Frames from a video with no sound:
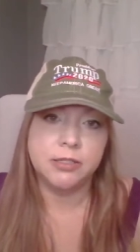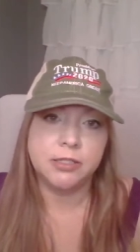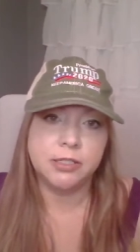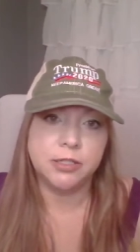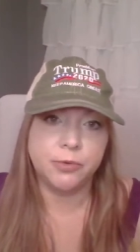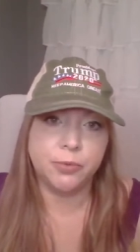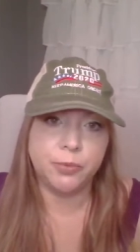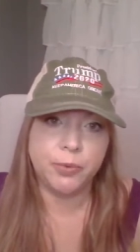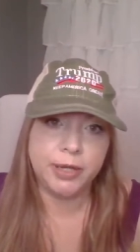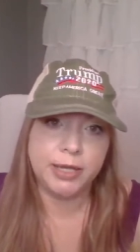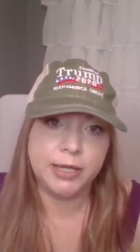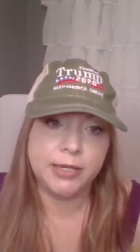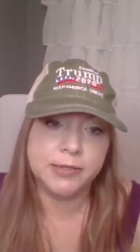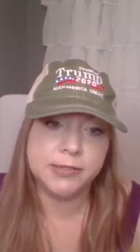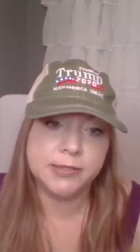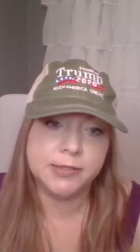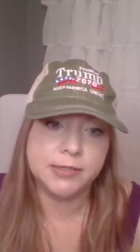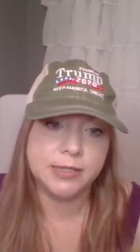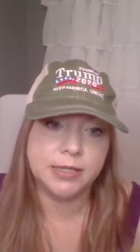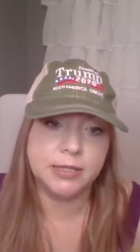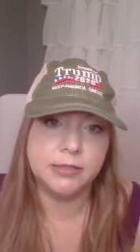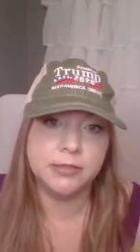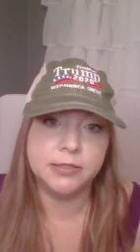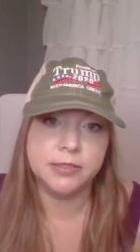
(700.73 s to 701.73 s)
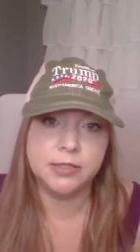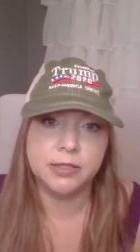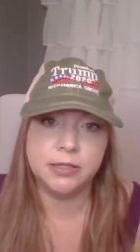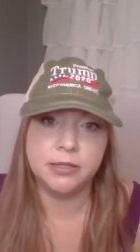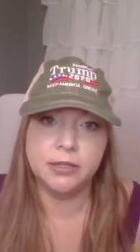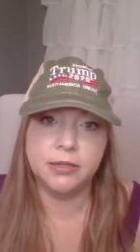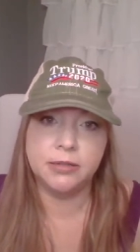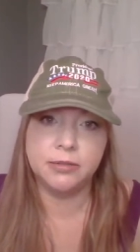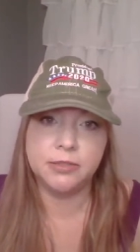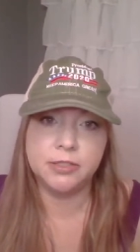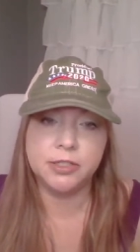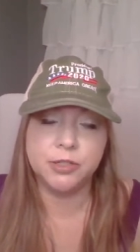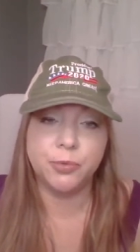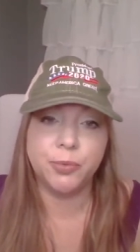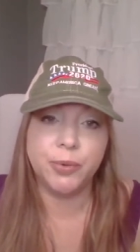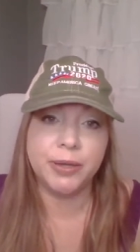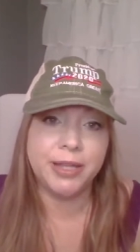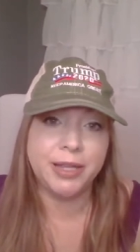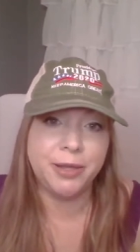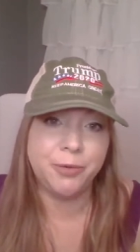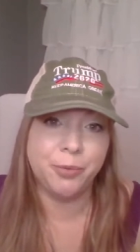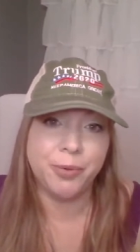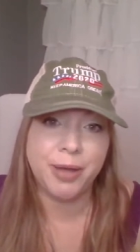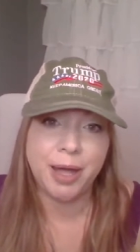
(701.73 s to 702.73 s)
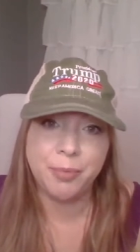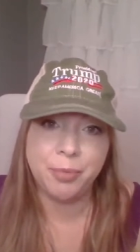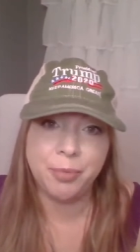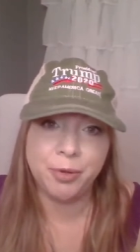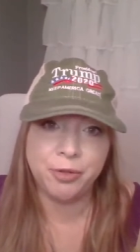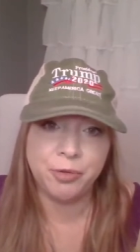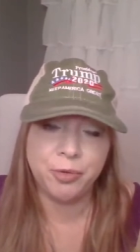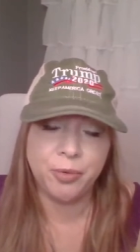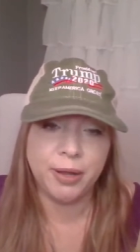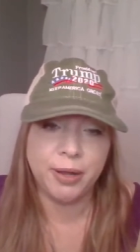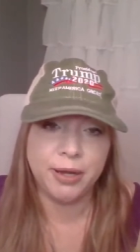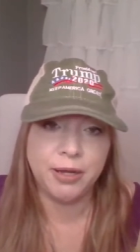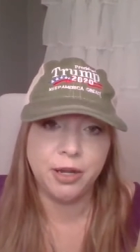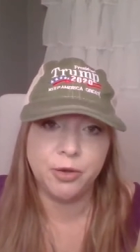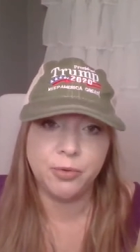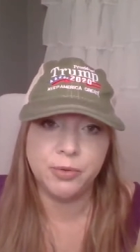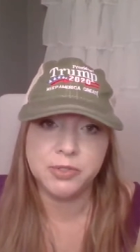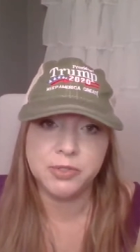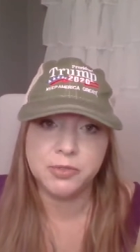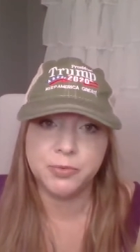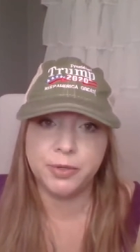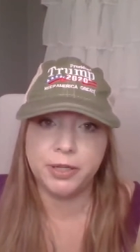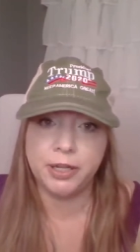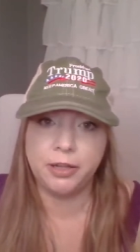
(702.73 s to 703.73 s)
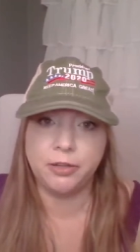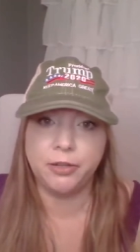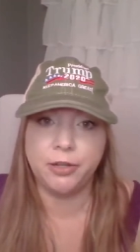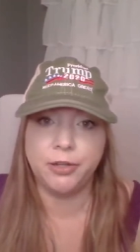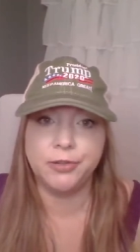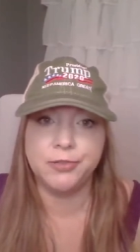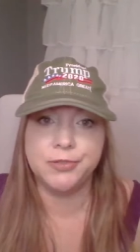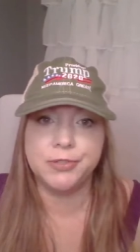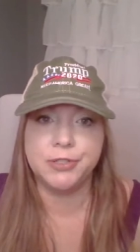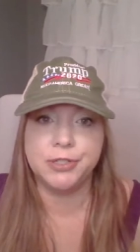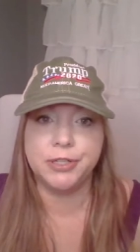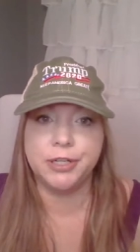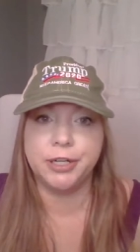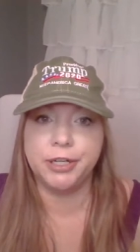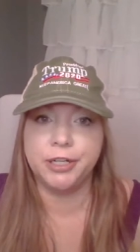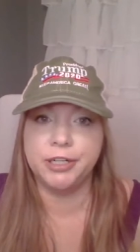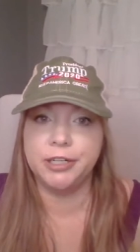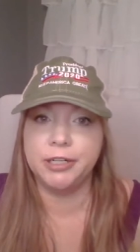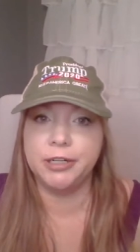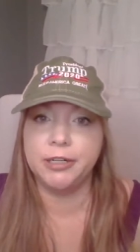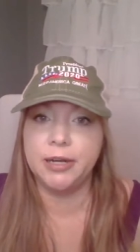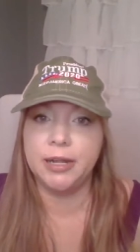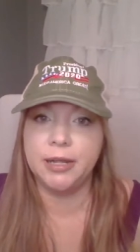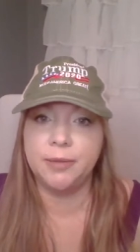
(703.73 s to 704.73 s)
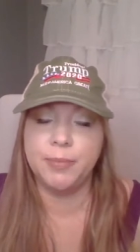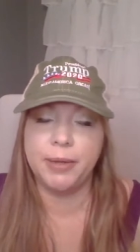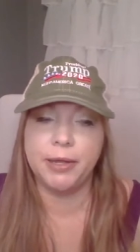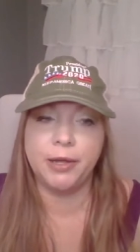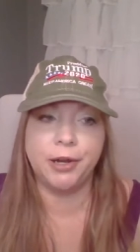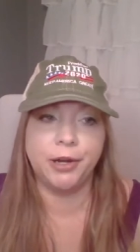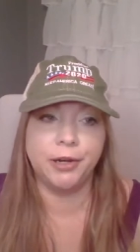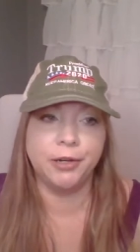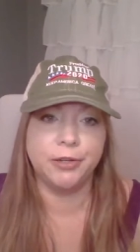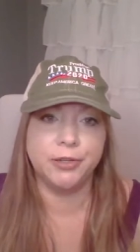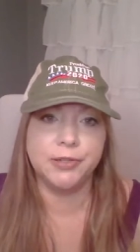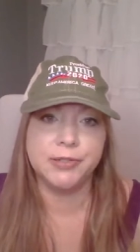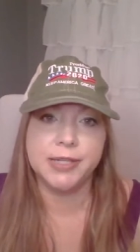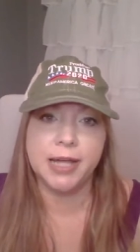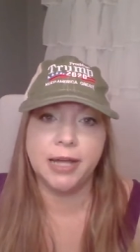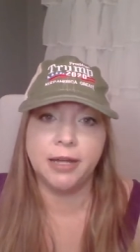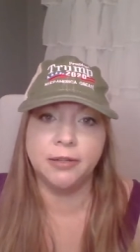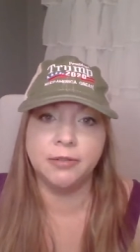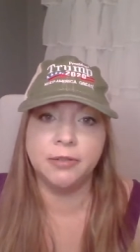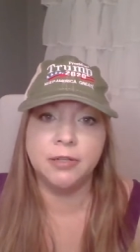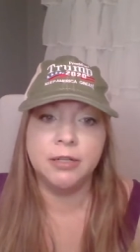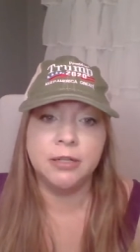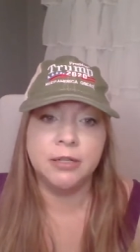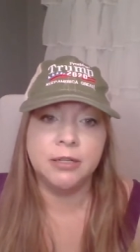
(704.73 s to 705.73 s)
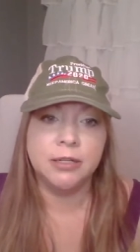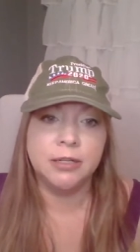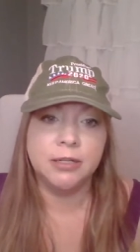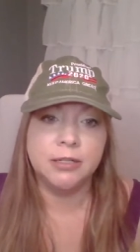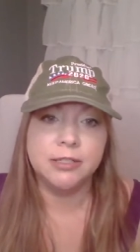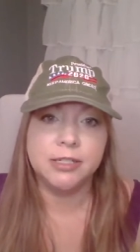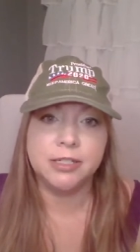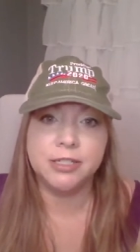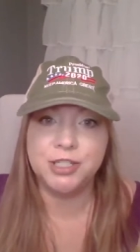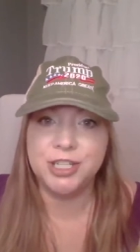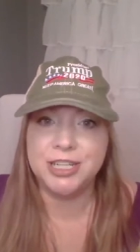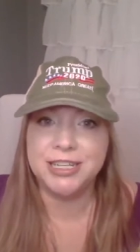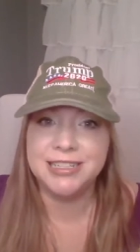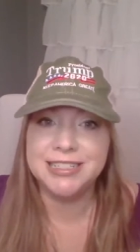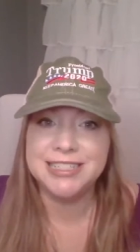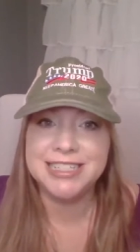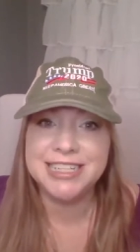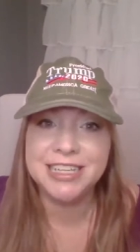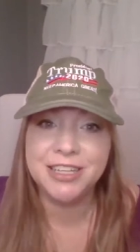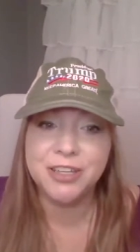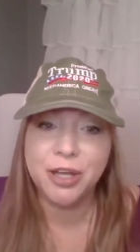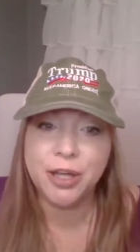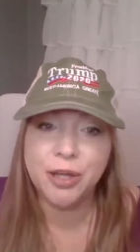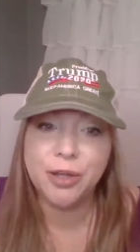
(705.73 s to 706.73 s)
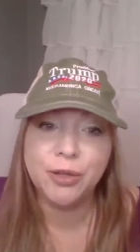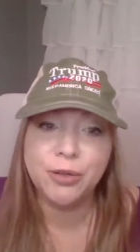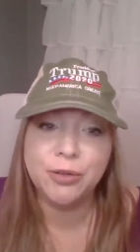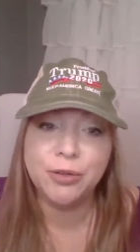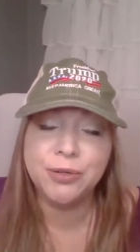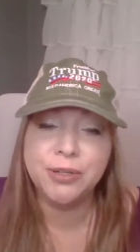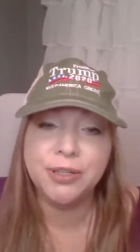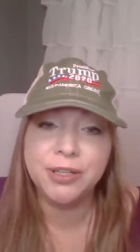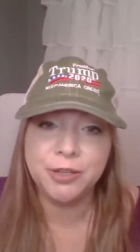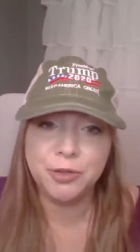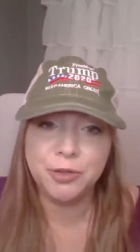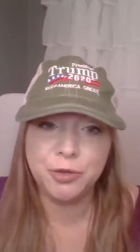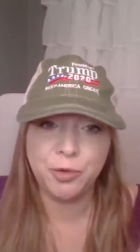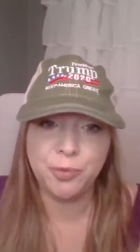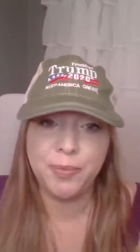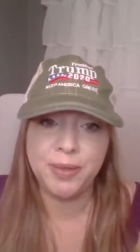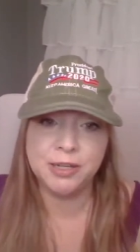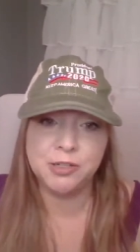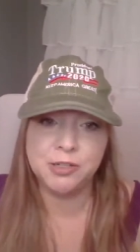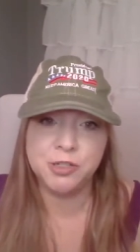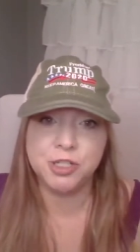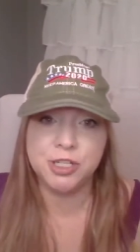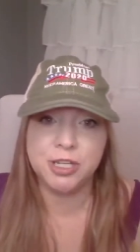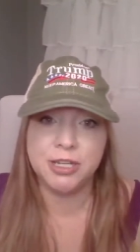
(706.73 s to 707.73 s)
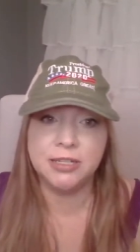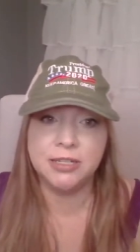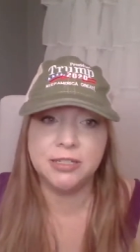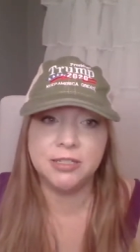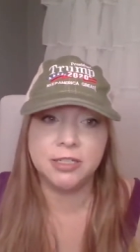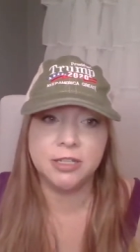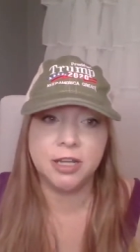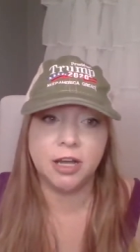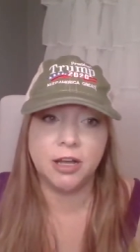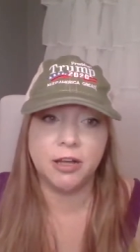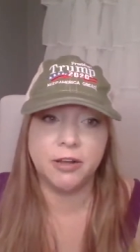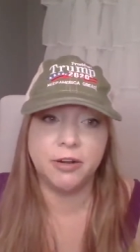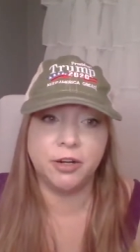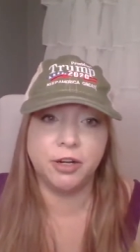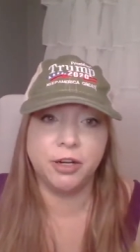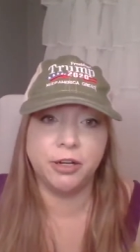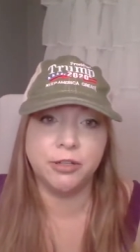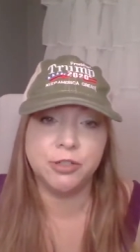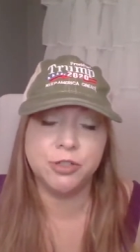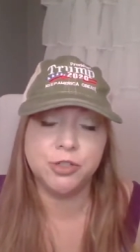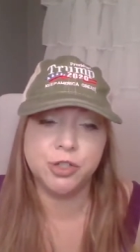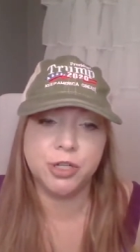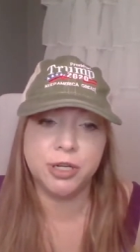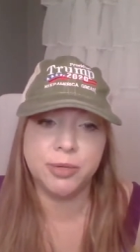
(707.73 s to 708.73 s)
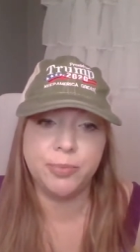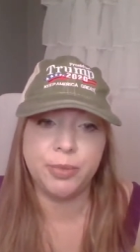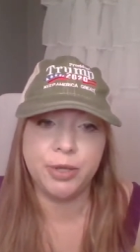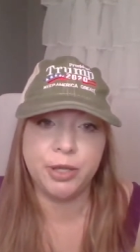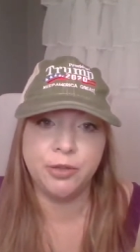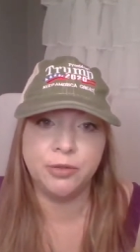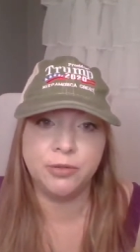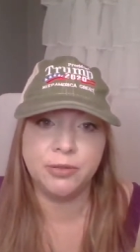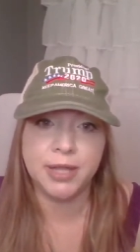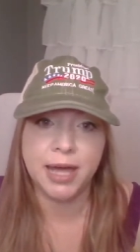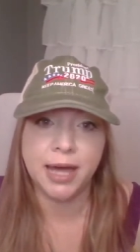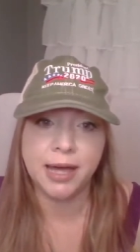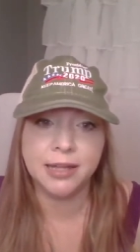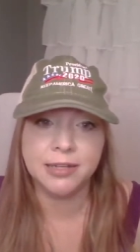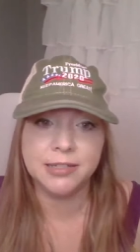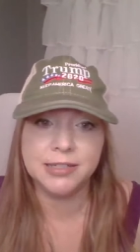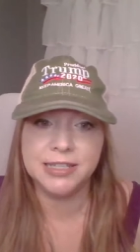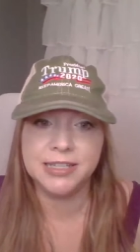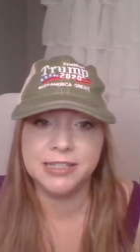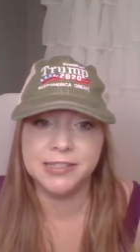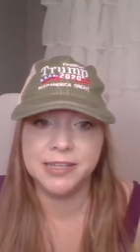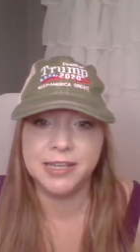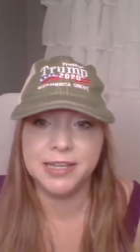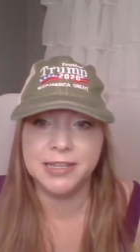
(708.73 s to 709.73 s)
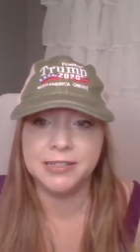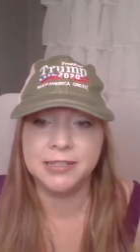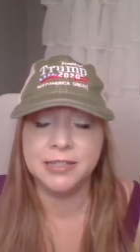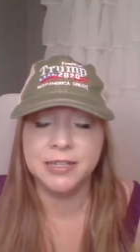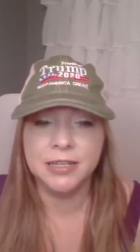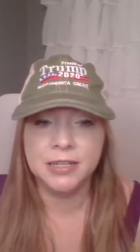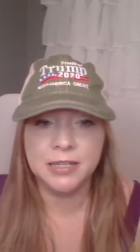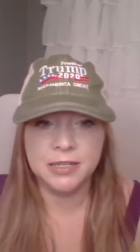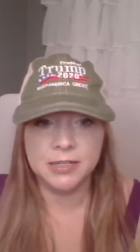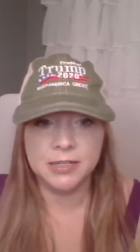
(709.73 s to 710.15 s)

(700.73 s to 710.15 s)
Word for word: to Riss and to to Ricky Rebel, who I know was really close to her, and my heart goes out to Gene Decode, who mentioned on her tribute that he had